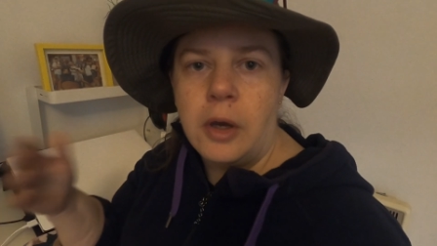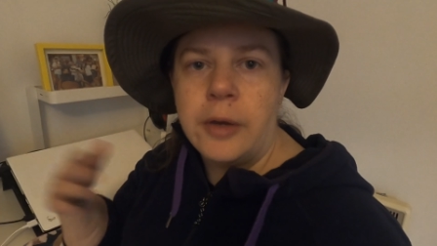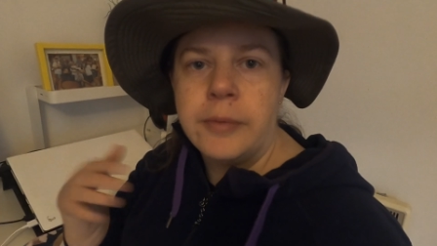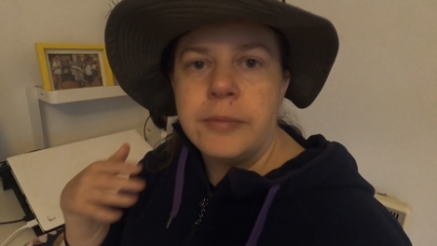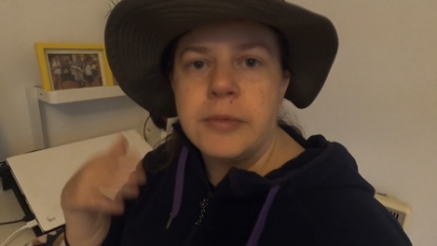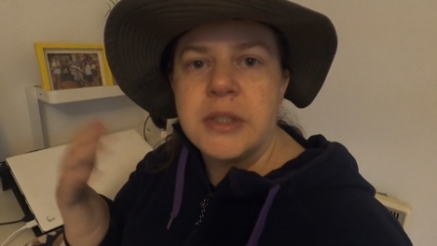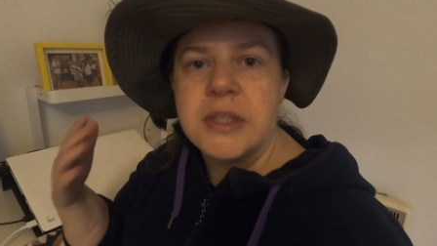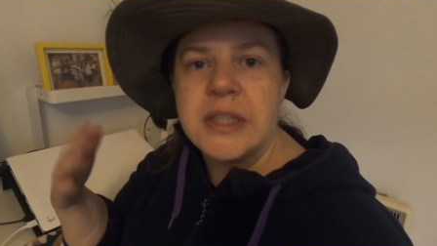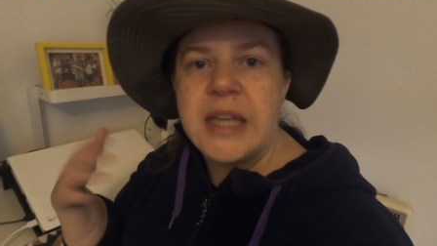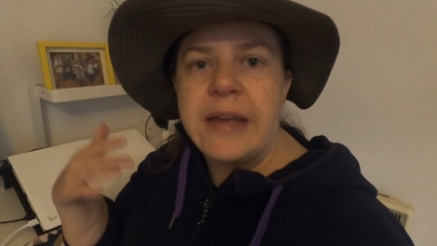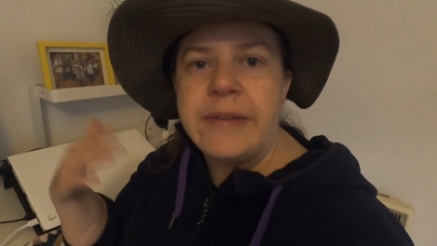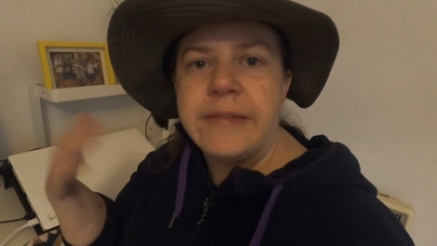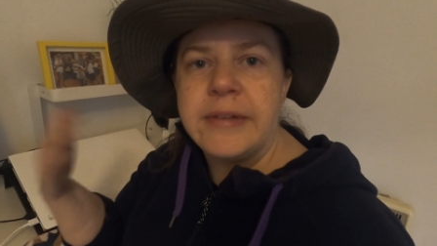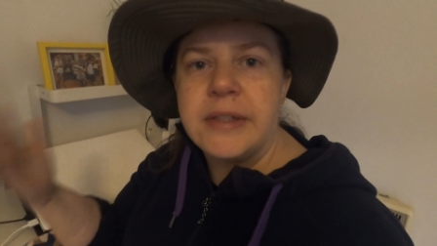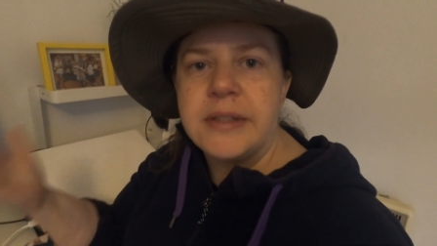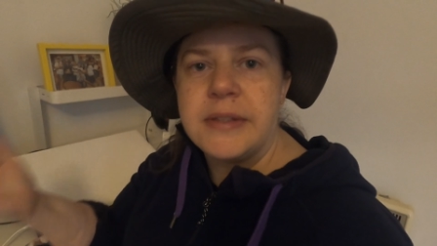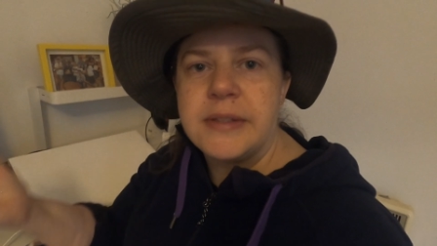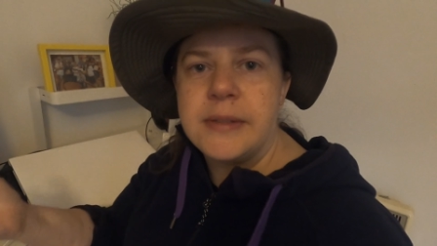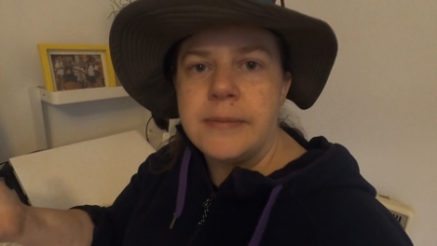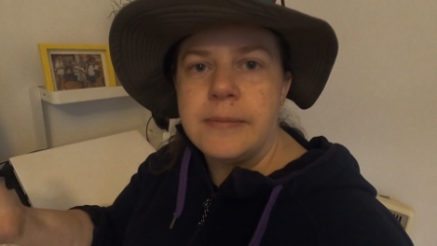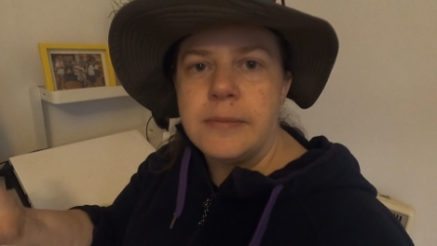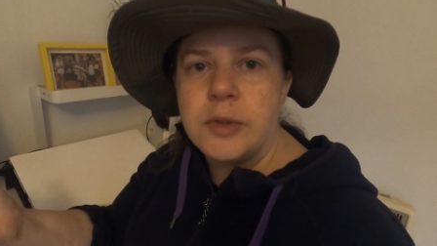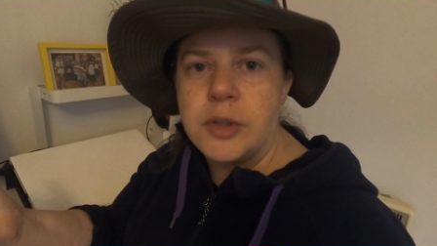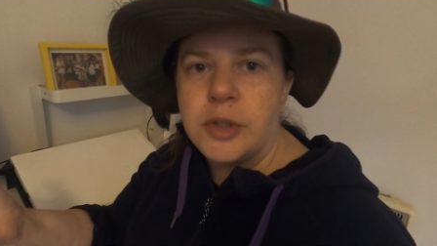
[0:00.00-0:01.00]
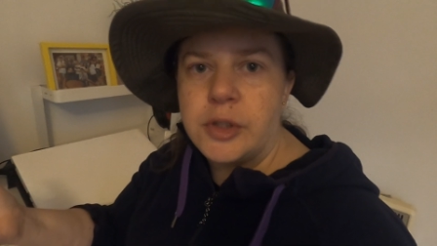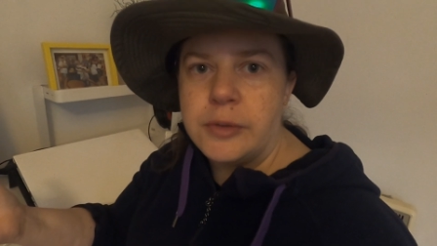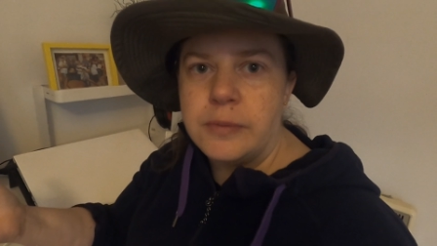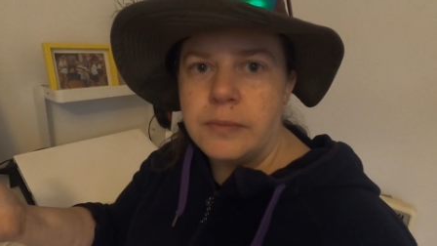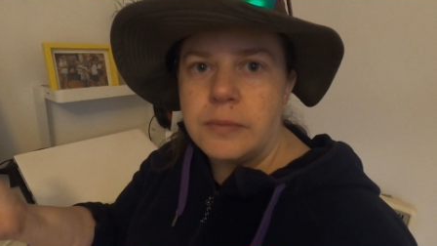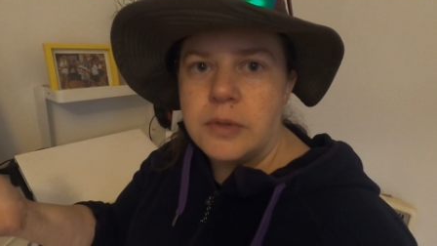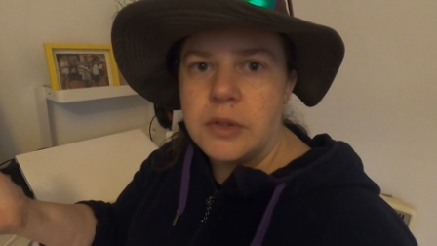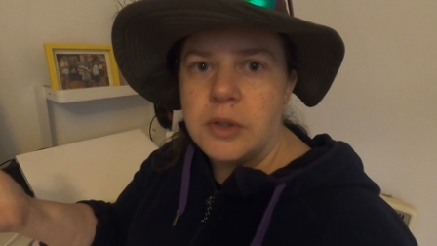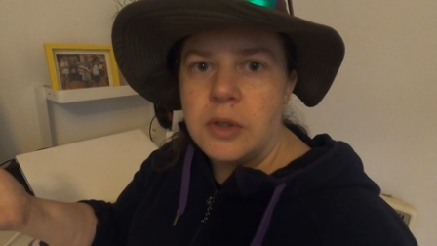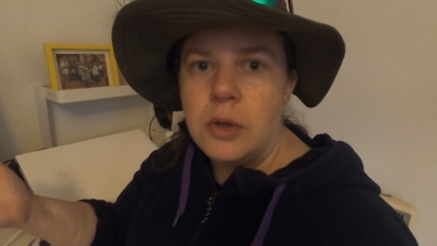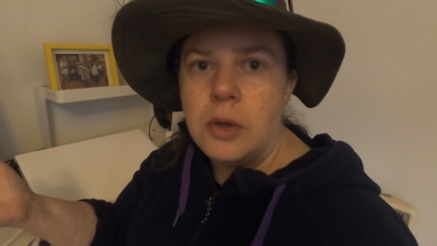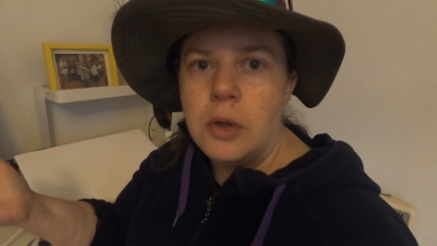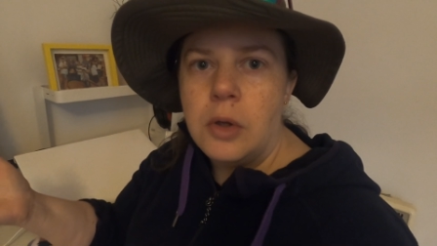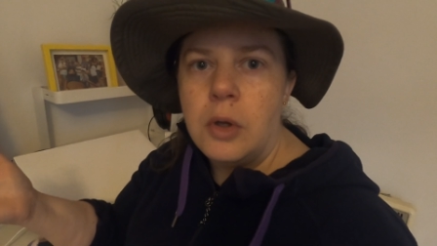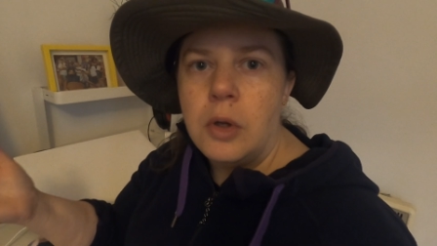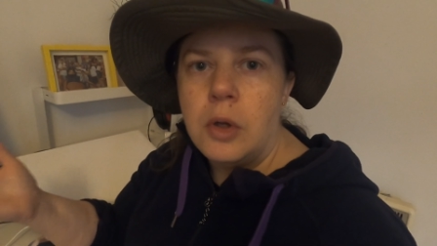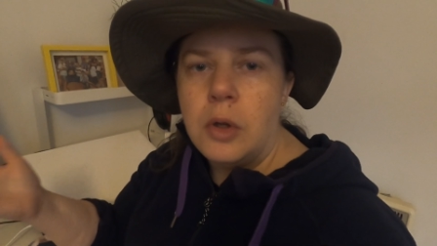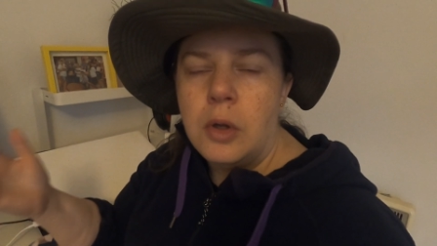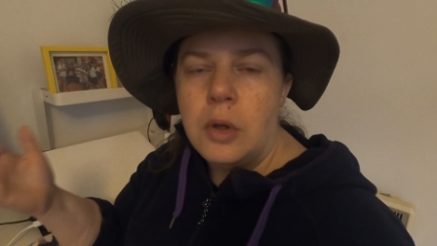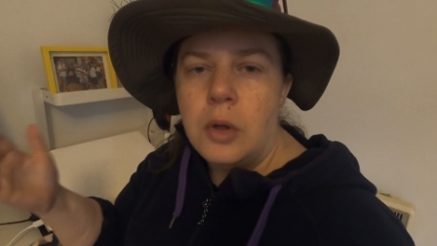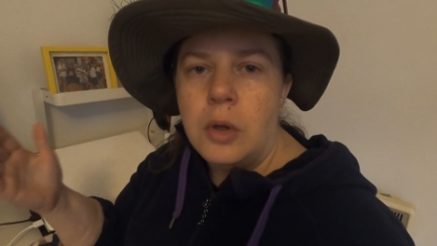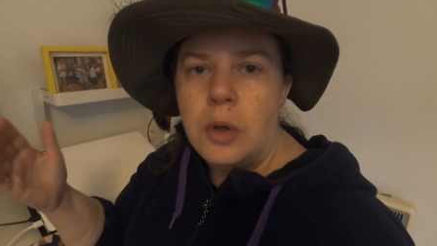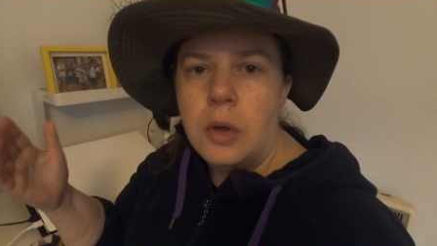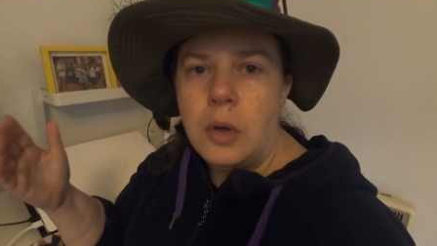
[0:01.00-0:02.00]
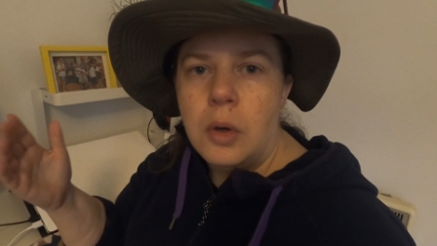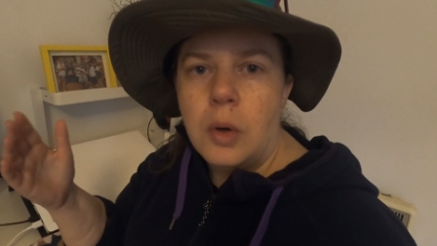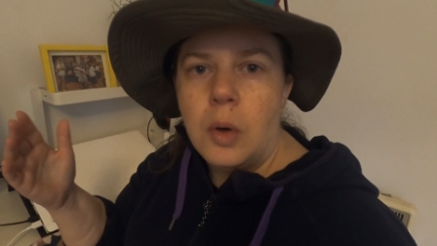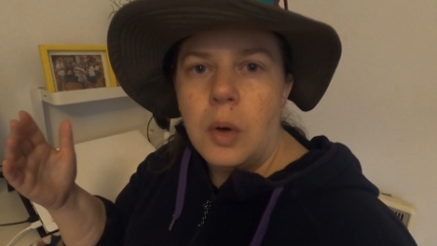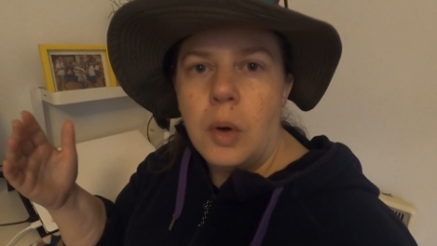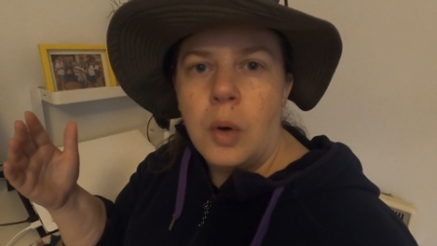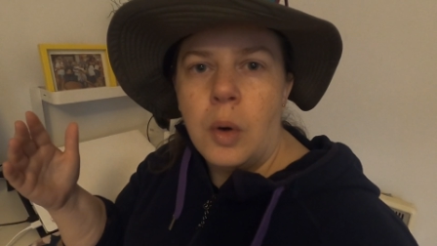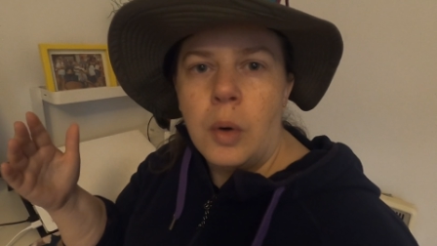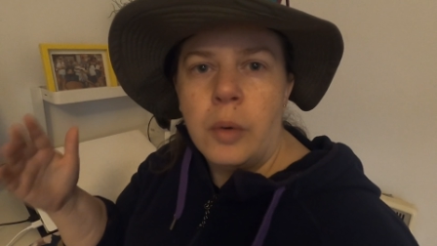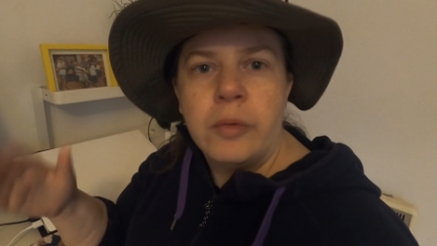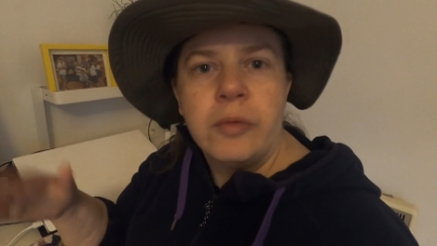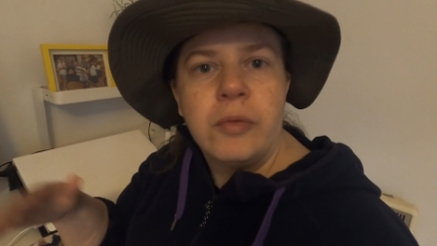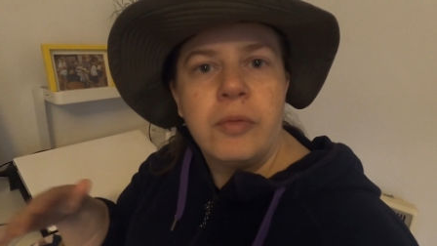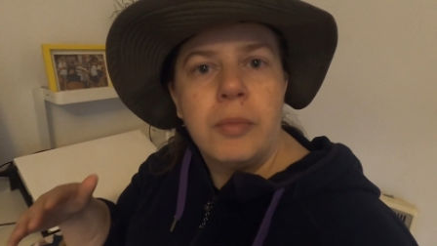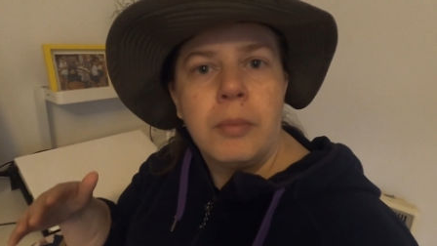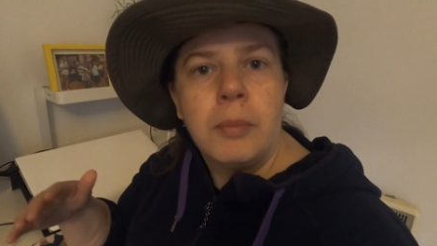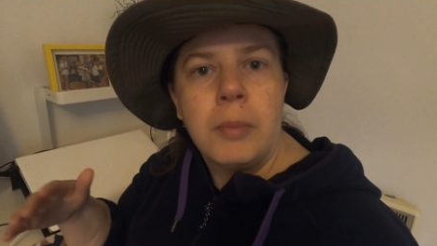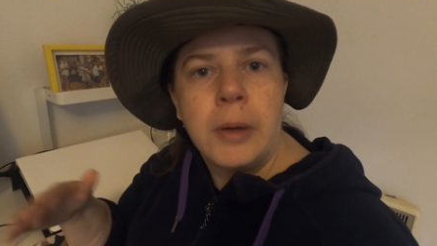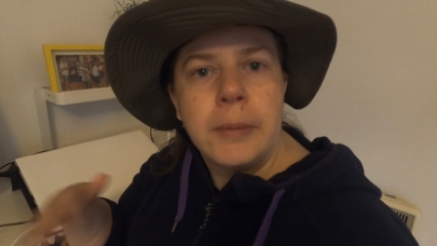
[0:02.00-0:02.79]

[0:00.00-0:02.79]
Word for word: I'm just having symptoms of